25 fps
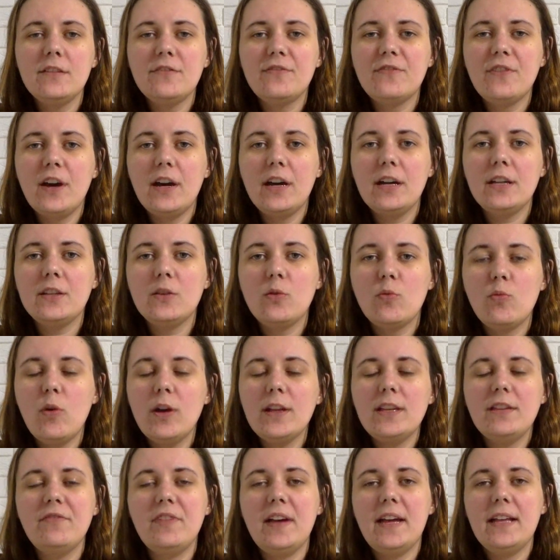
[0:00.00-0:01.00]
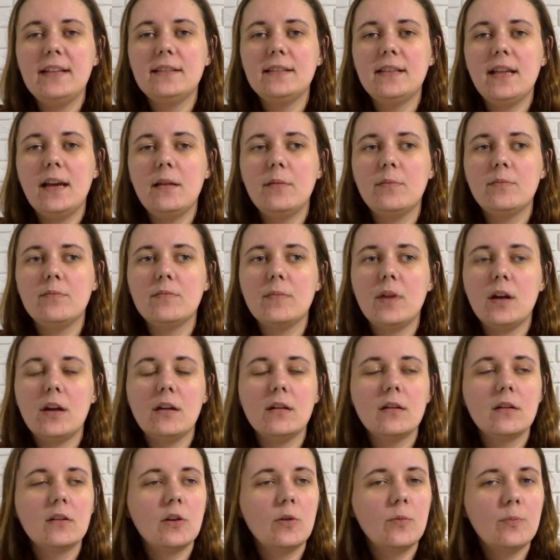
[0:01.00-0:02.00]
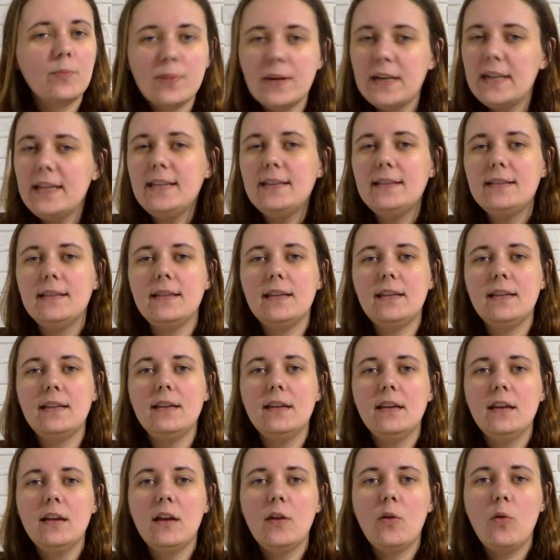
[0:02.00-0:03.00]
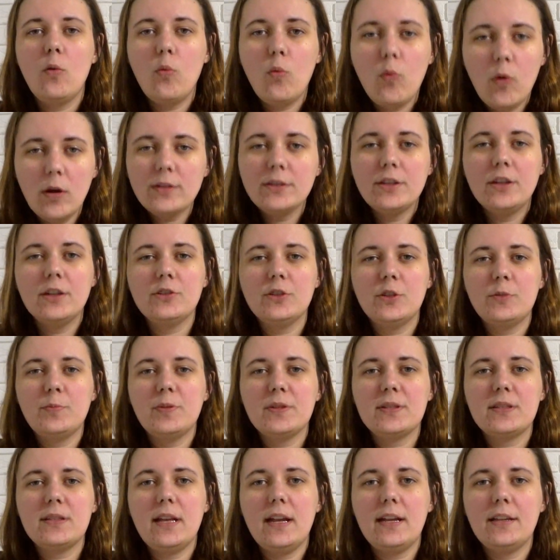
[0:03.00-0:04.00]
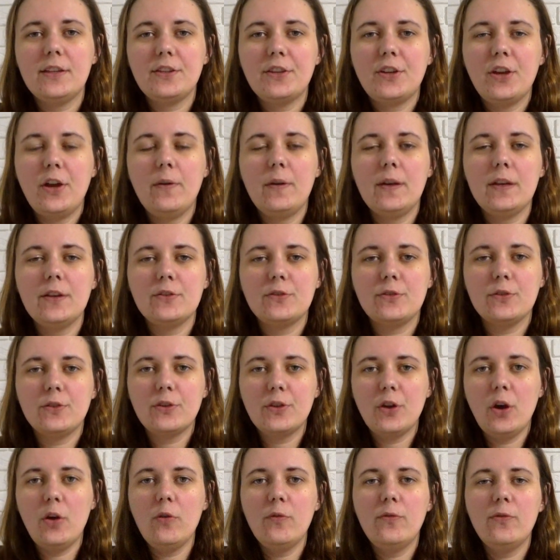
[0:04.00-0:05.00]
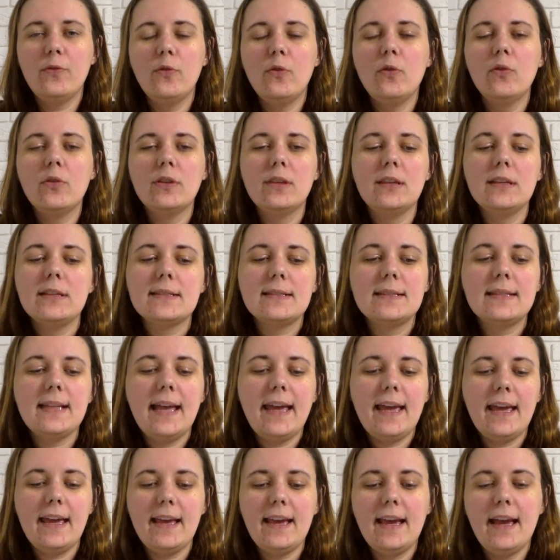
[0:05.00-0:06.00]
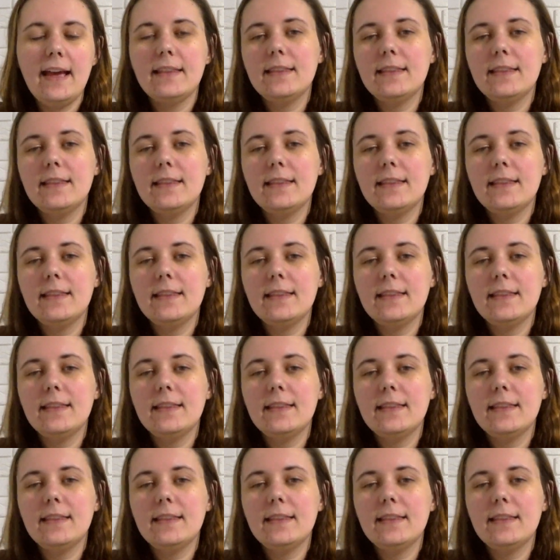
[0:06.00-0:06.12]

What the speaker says: find one event that I'm completely 100% going to go for this day,